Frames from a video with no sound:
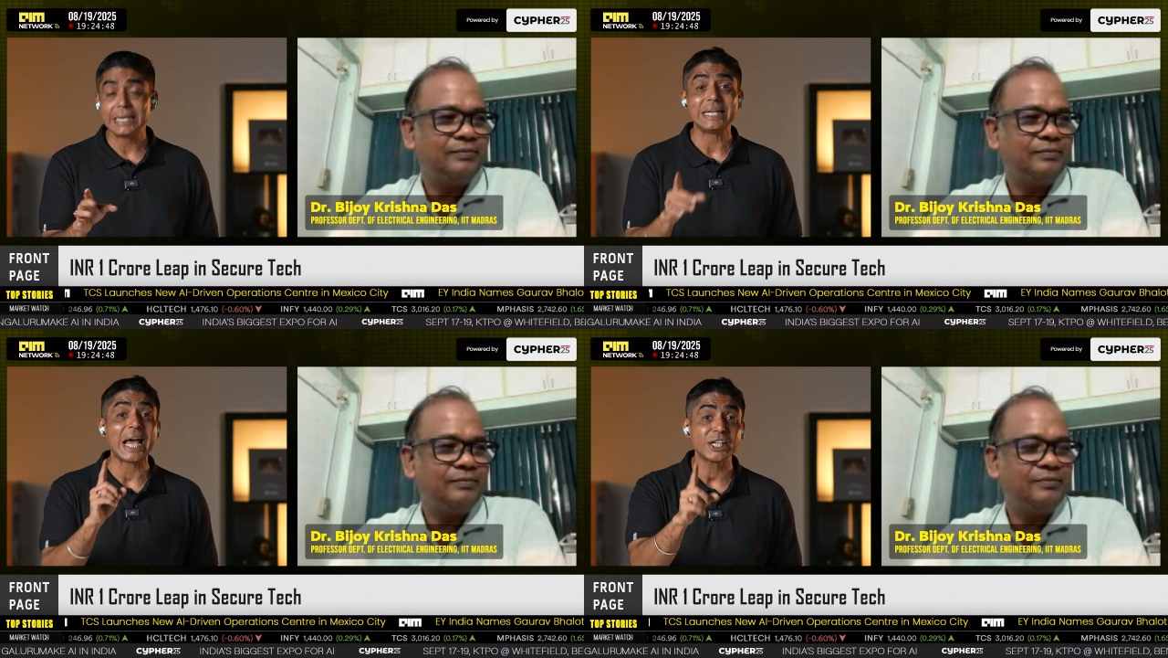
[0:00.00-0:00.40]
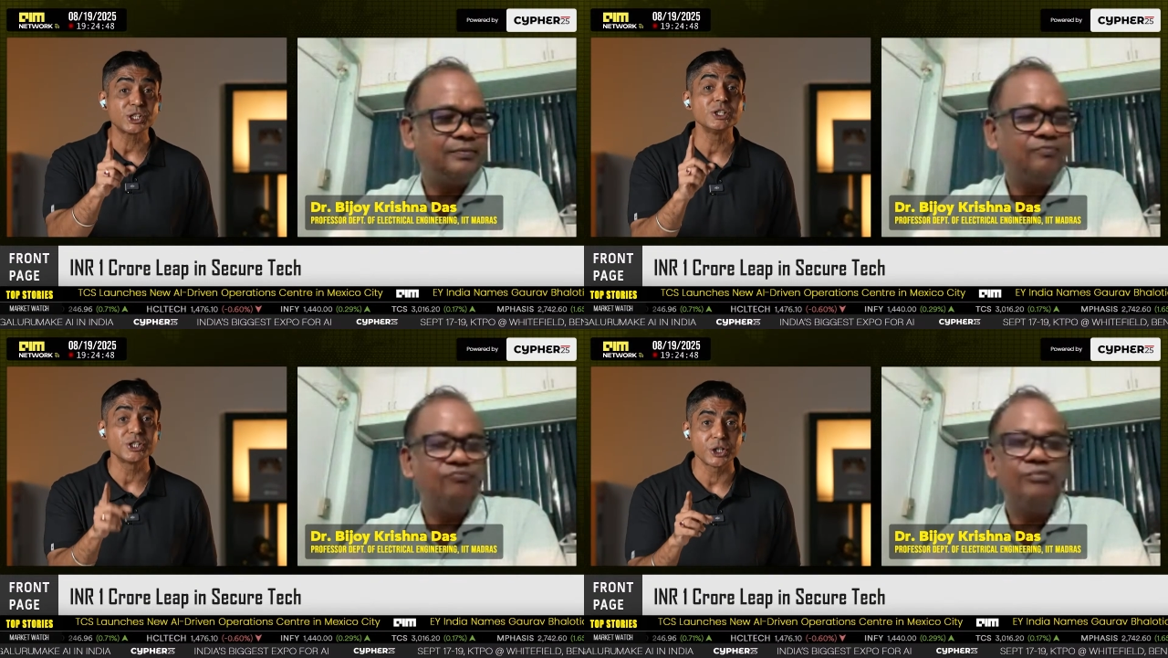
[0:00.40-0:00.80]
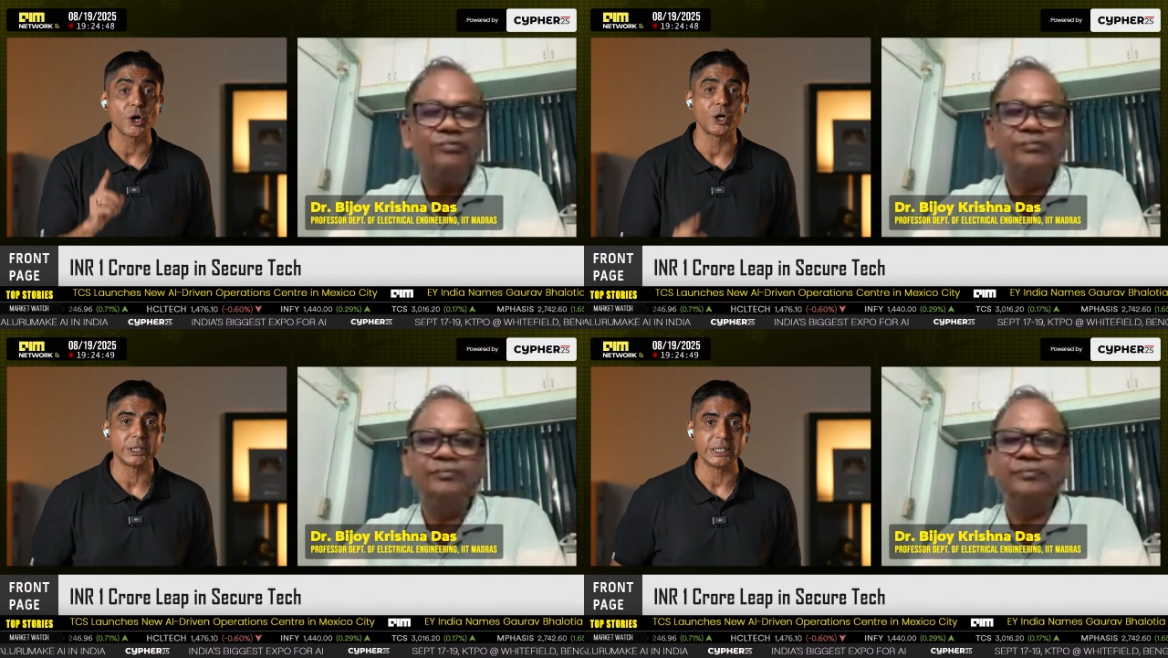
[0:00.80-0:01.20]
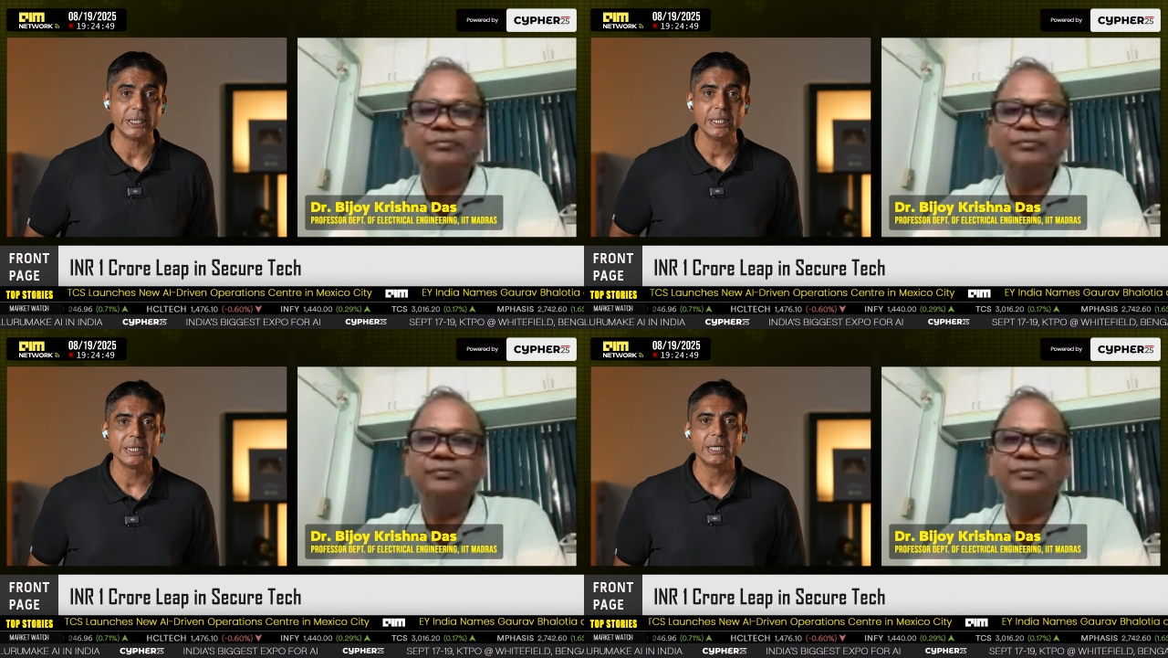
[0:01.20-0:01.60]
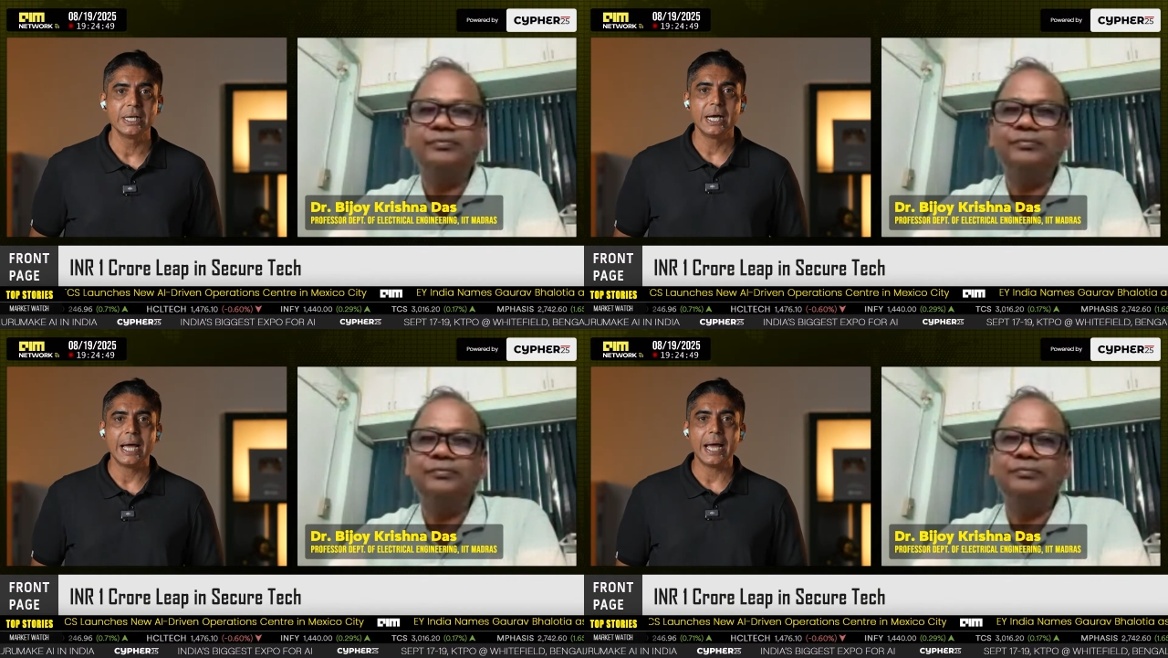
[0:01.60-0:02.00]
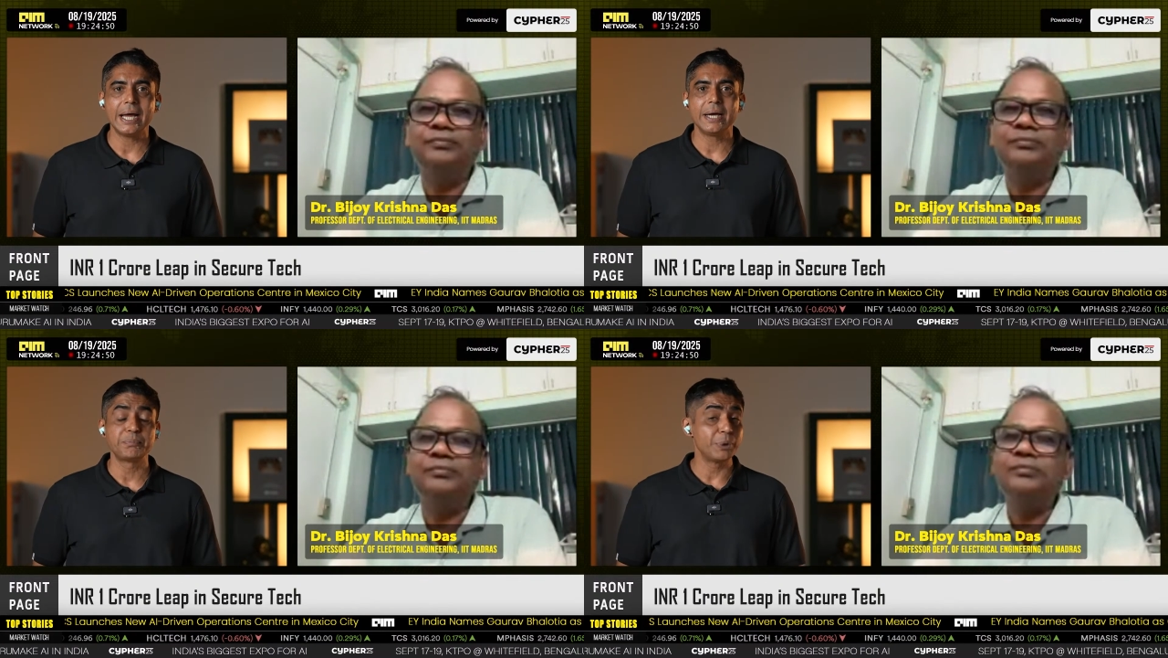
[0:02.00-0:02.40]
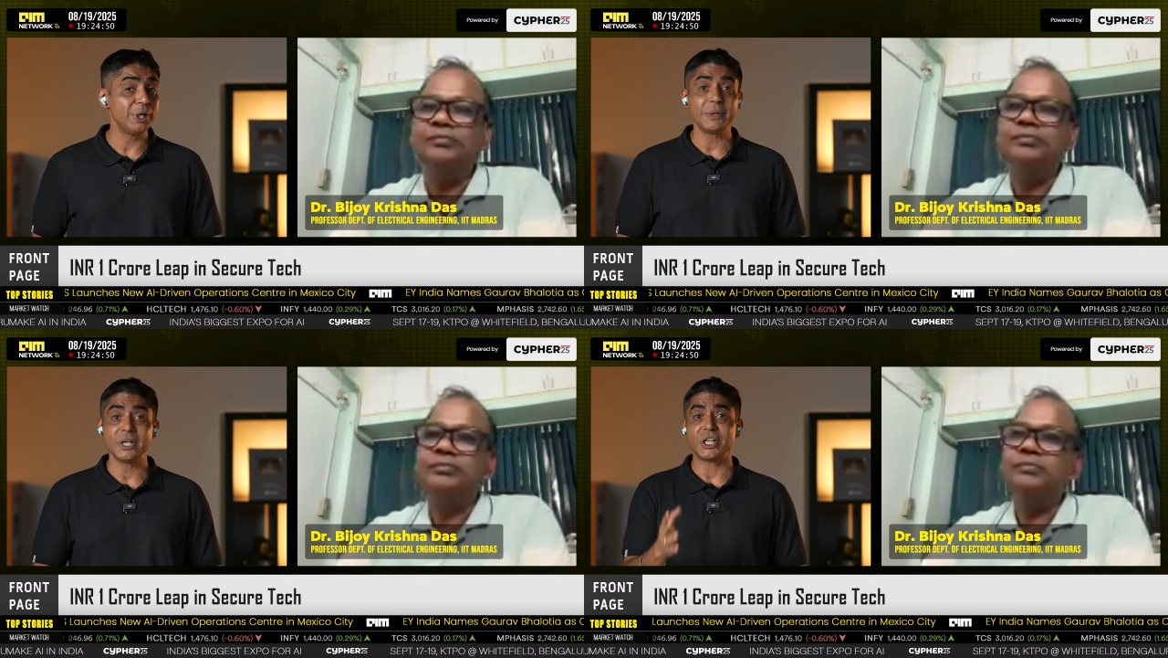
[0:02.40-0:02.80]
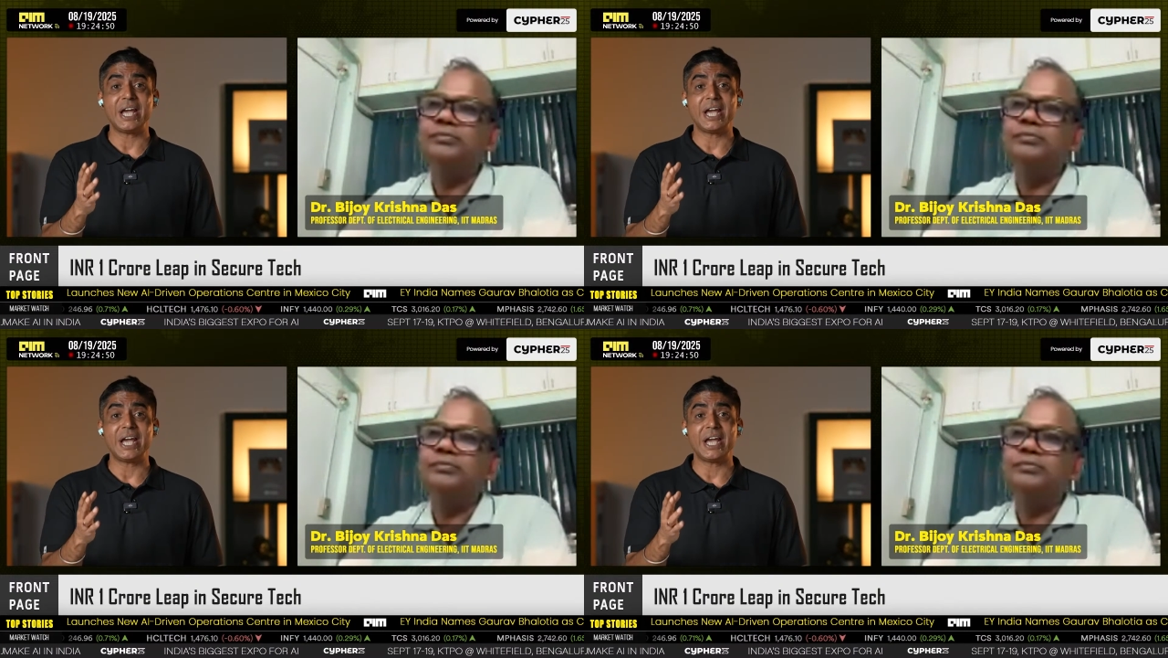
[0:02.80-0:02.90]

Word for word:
Speaker 1: national security and pretty much